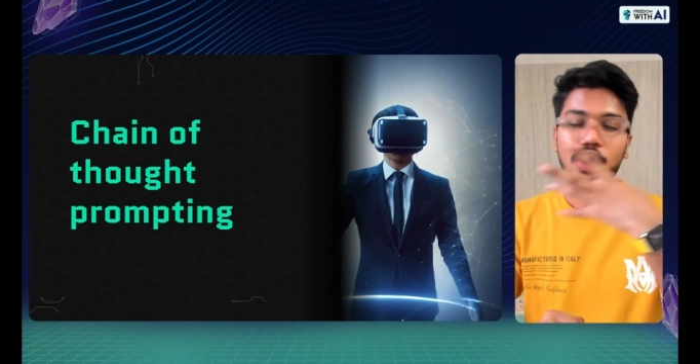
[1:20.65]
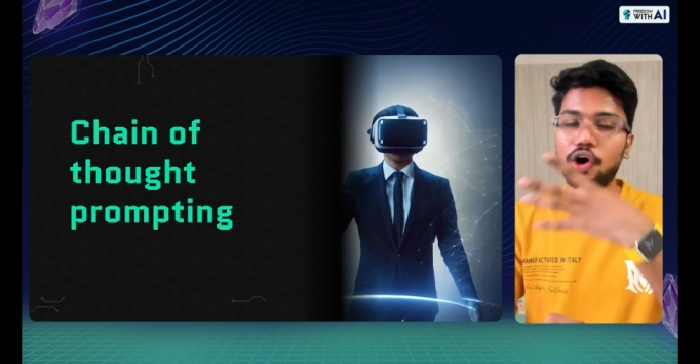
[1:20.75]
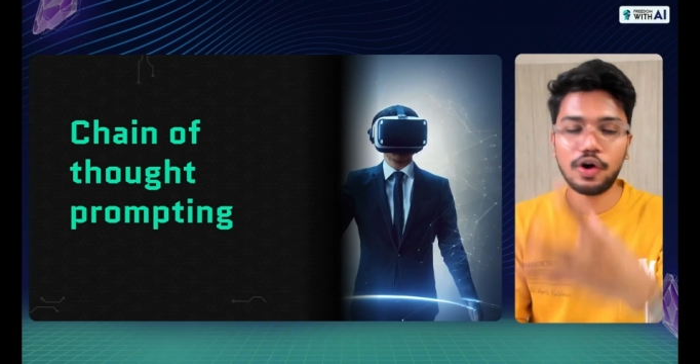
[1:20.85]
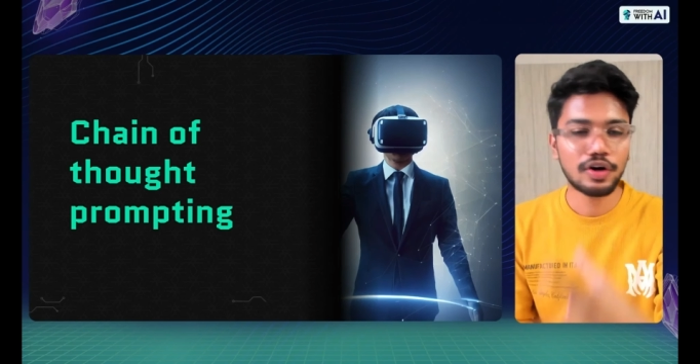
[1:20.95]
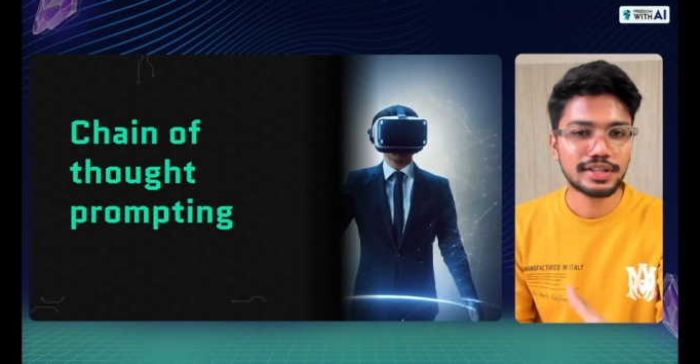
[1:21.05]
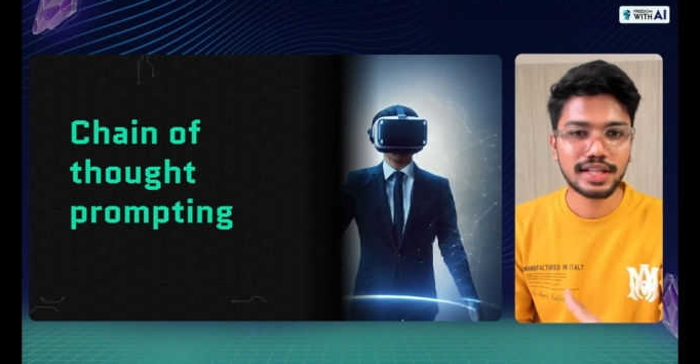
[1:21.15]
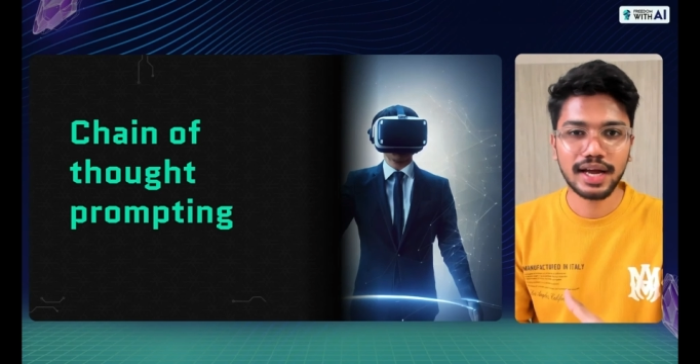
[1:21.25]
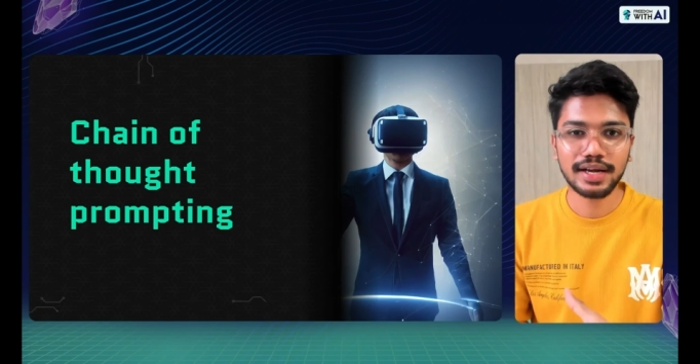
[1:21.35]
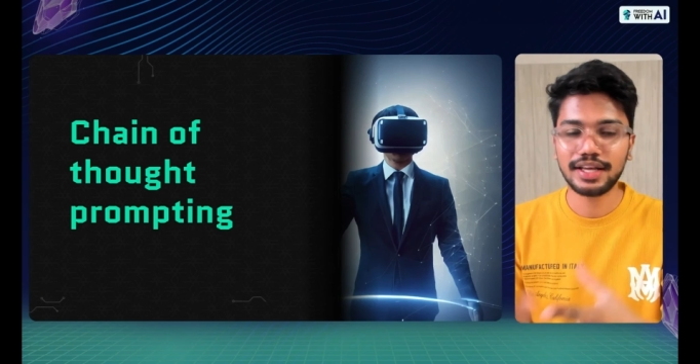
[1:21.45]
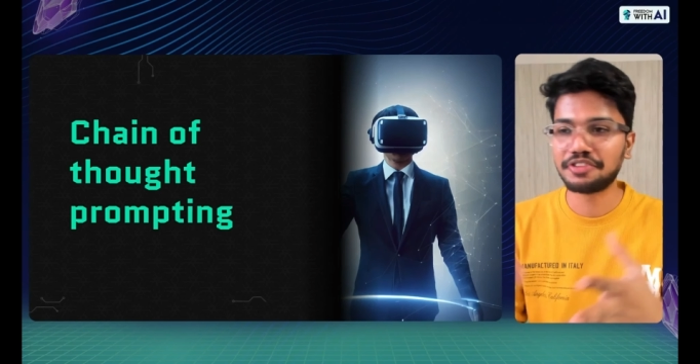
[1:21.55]
all
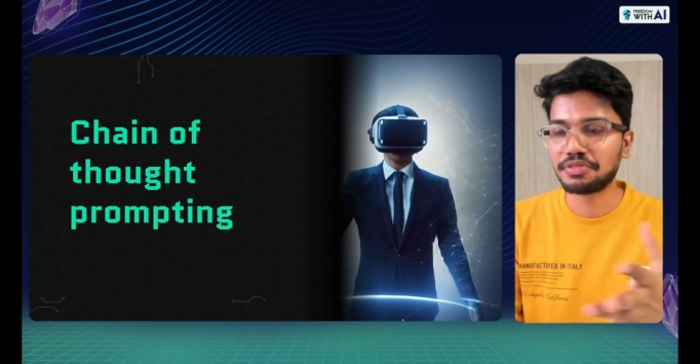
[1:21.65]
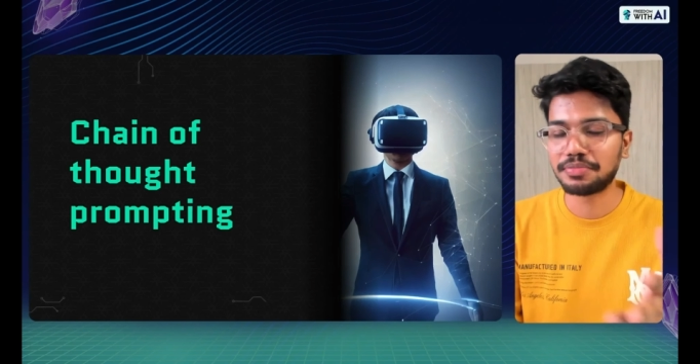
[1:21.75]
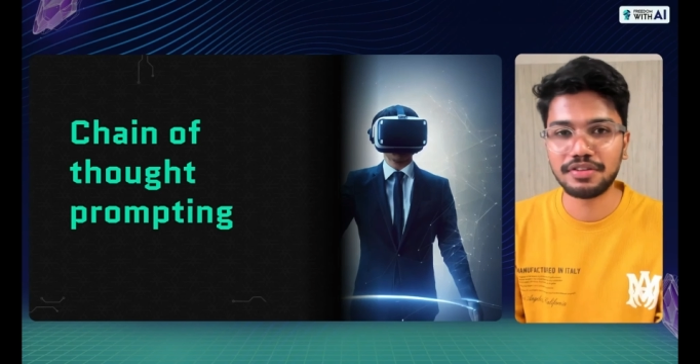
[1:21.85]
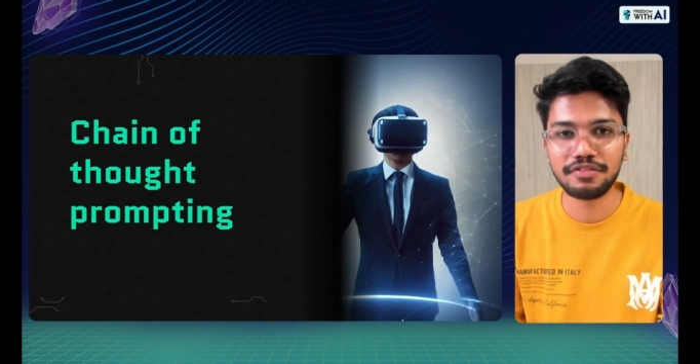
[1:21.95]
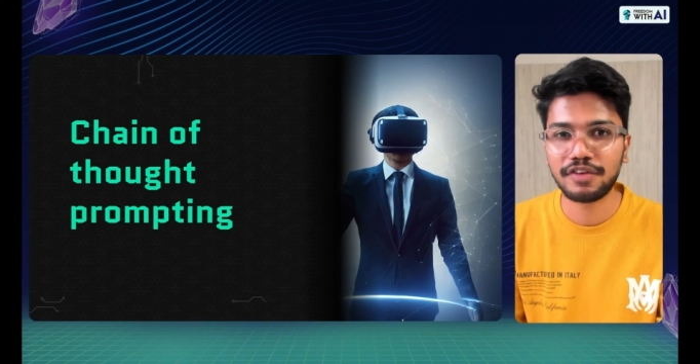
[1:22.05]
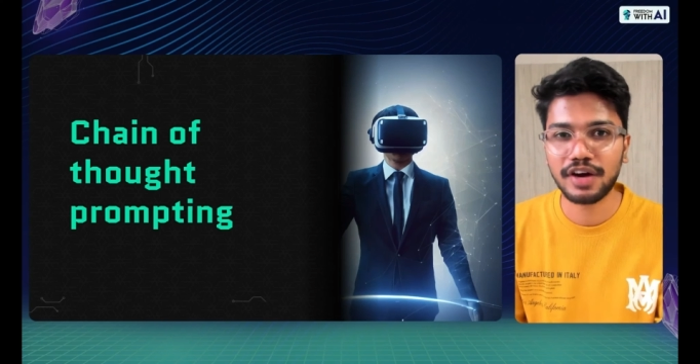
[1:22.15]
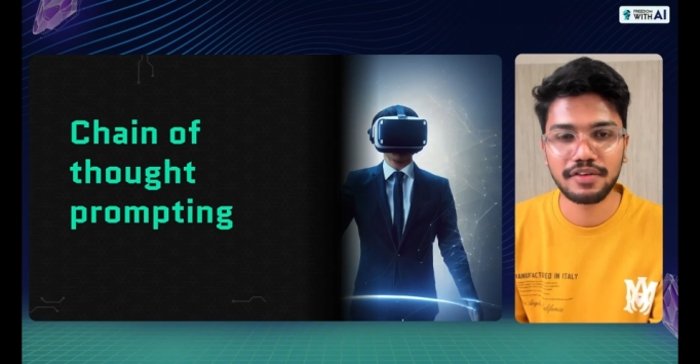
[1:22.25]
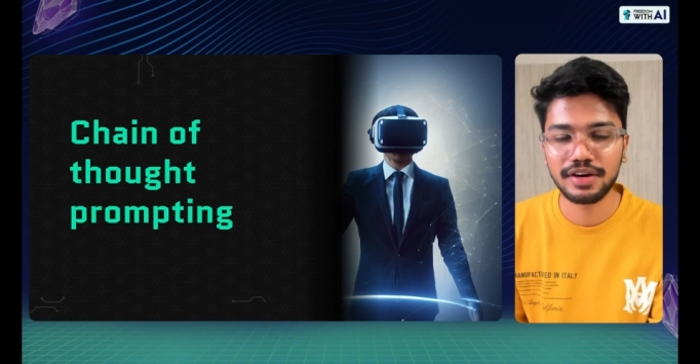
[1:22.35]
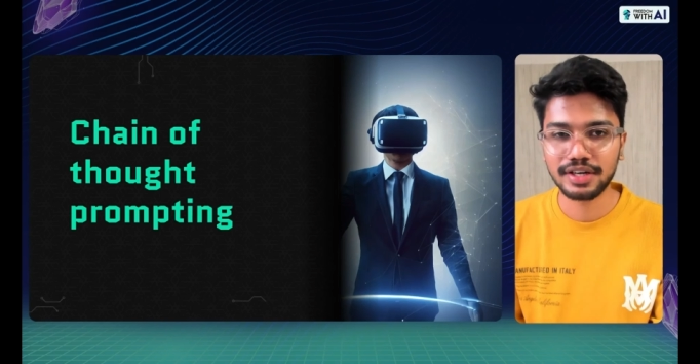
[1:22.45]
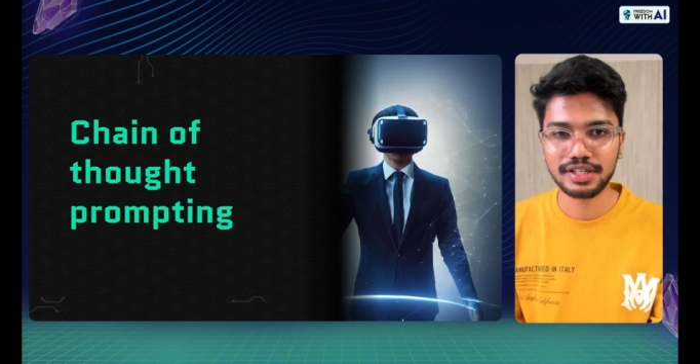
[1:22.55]
that in maybe
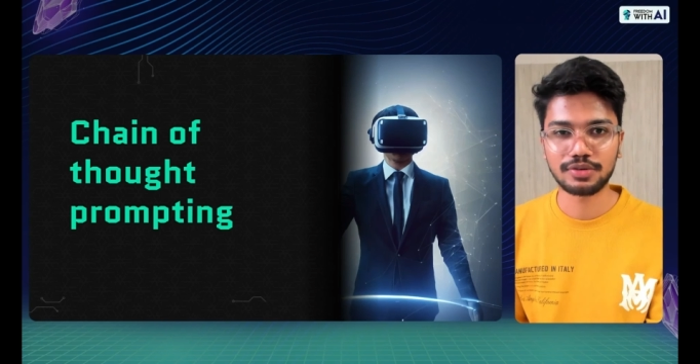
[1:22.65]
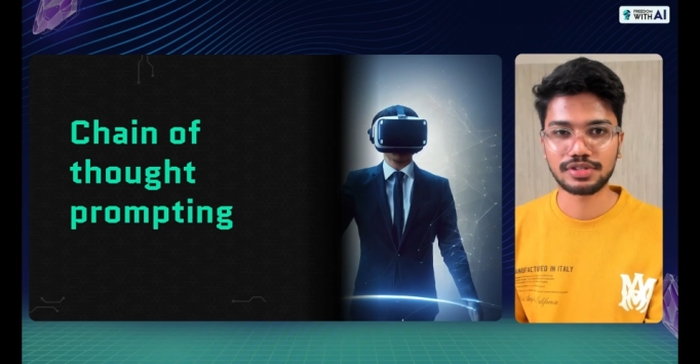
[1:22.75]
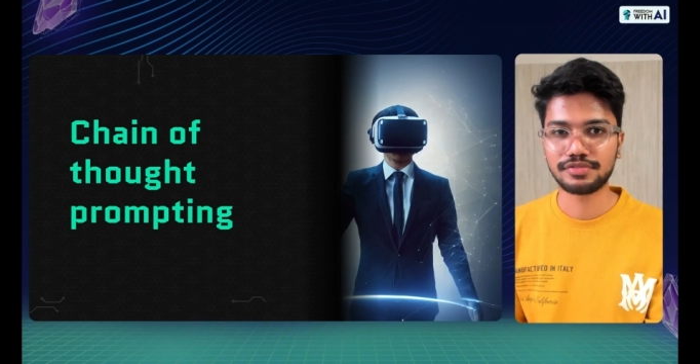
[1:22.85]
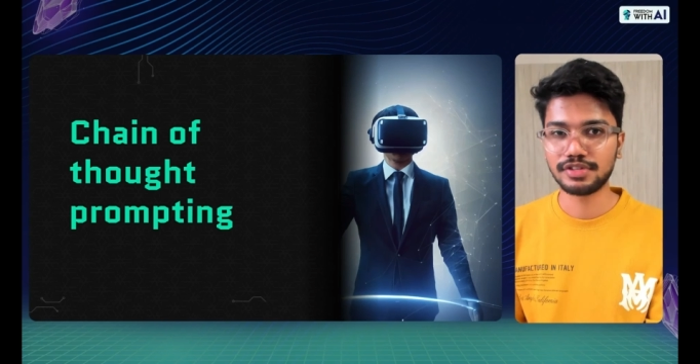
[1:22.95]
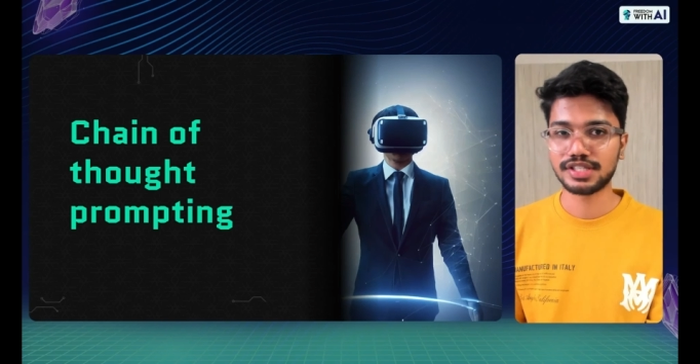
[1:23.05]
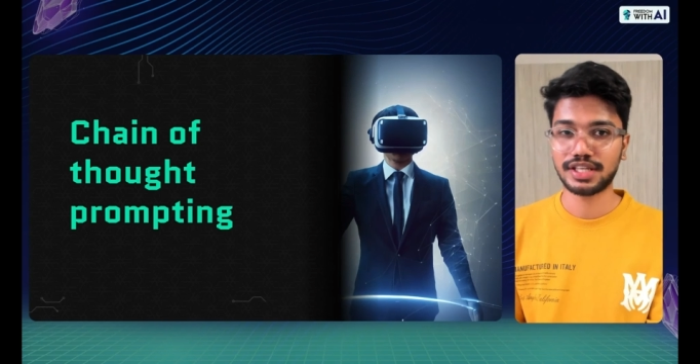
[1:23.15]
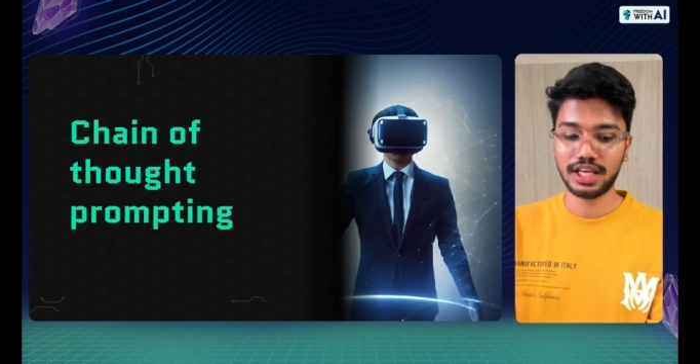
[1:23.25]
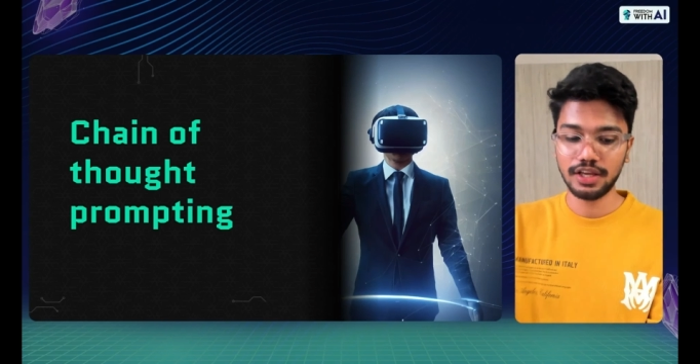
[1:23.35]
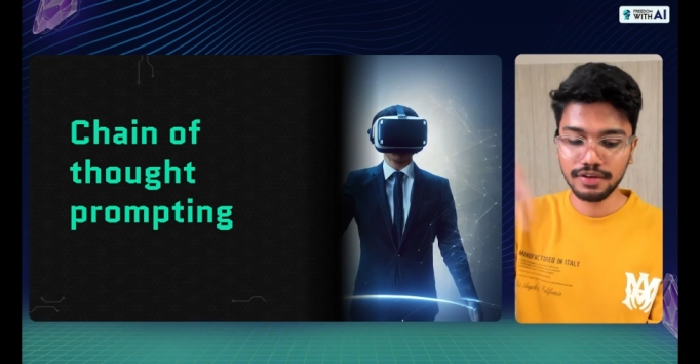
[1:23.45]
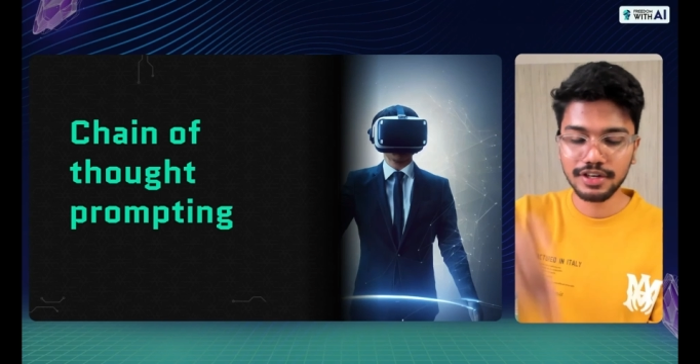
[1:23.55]
500,000 words.
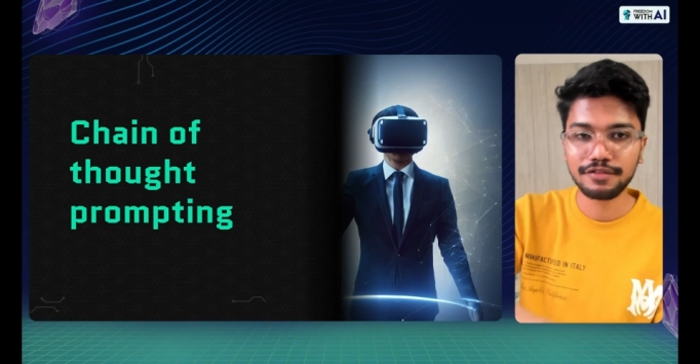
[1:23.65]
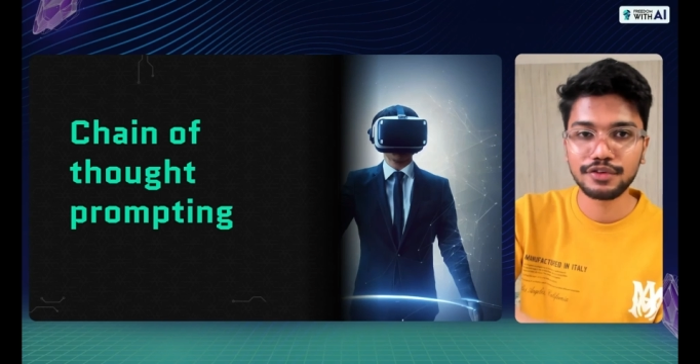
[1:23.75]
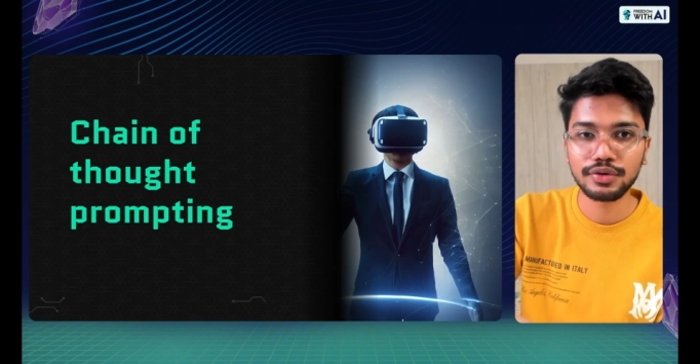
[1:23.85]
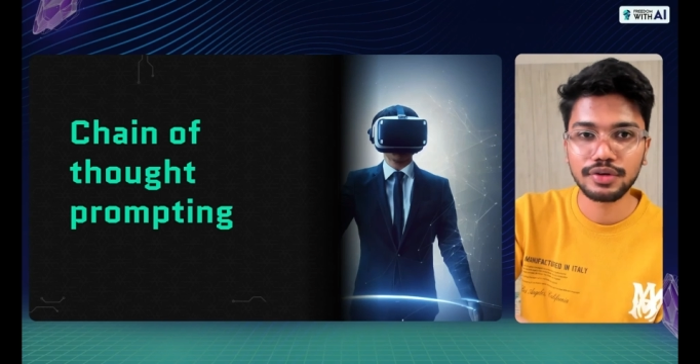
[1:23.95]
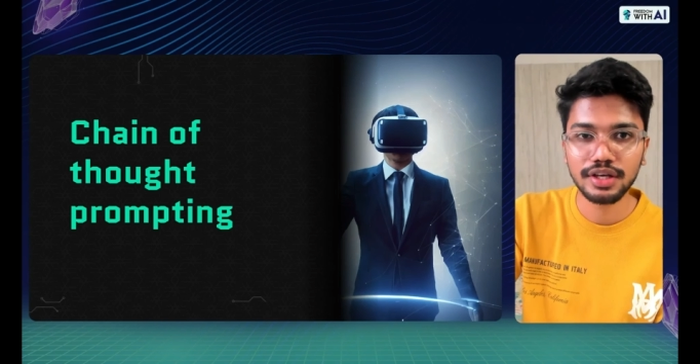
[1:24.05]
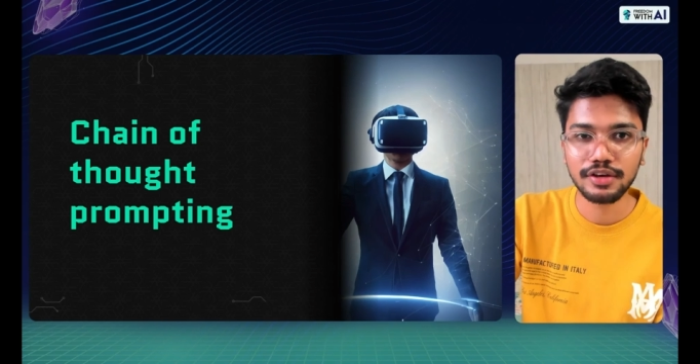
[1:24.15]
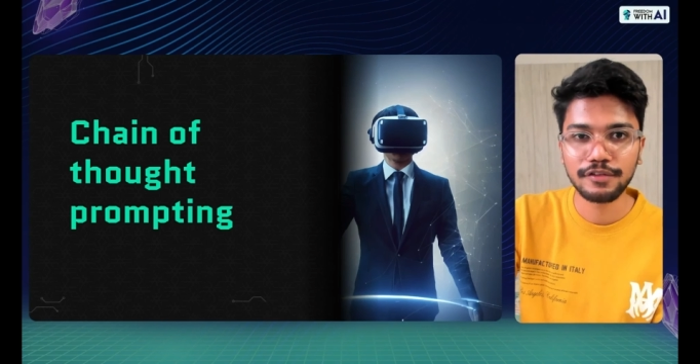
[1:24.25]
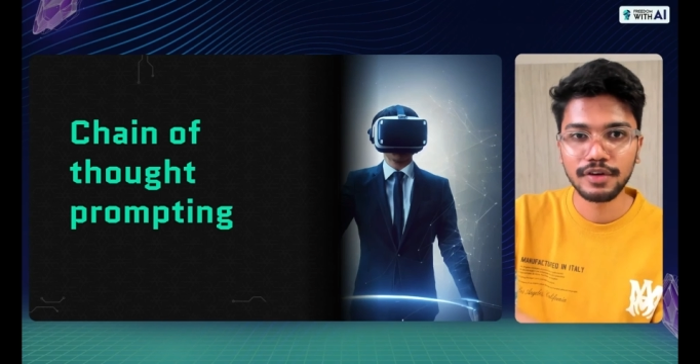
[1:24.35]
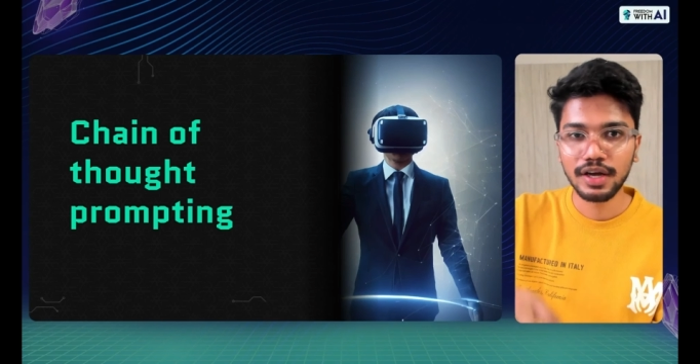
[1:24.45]
Even if you give,